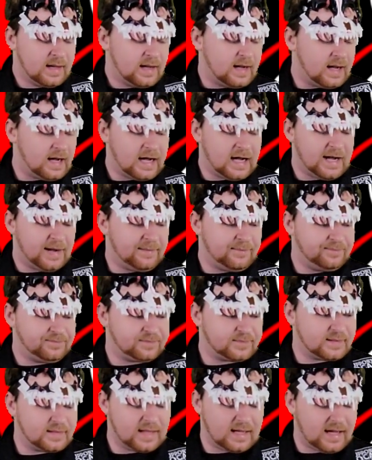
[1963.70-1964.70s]
Um,
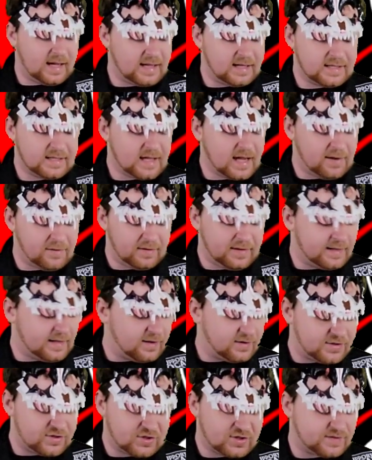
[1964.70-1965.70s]
and everything
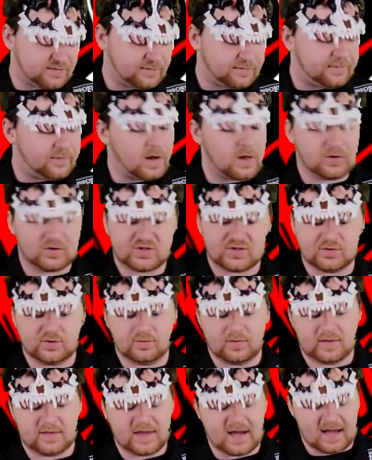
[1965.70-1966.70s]
else just follows
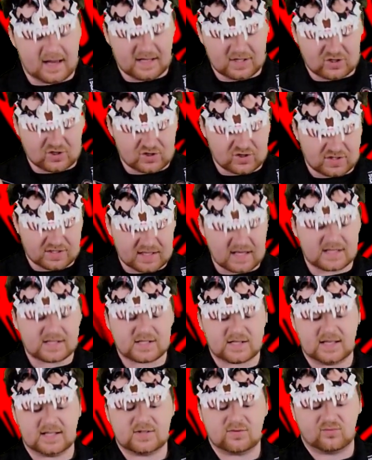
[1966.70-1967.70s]
through with that. It's just,
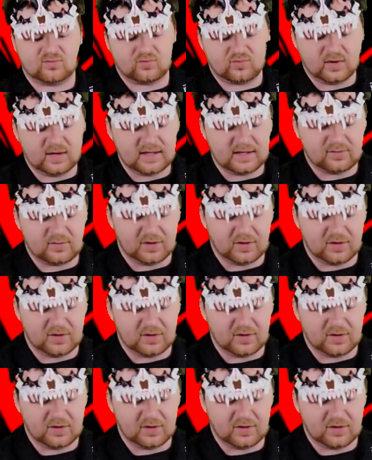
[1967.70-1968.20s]
that's, that's really,